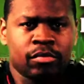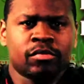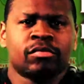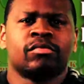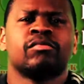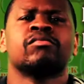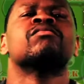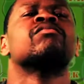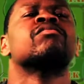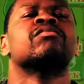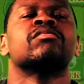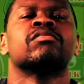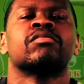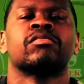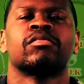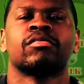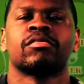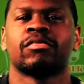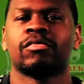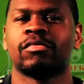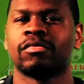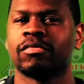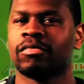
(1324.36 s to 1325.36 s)
look at when
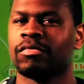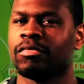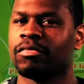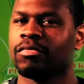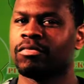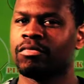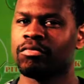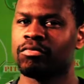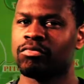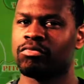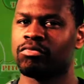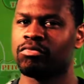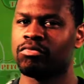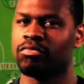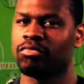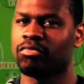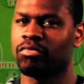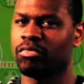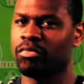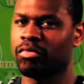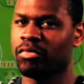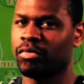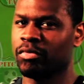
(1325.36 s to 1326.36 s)
Triple H got injured in mid
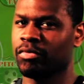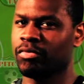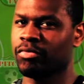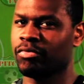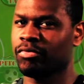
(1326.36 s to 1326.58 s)
two thousand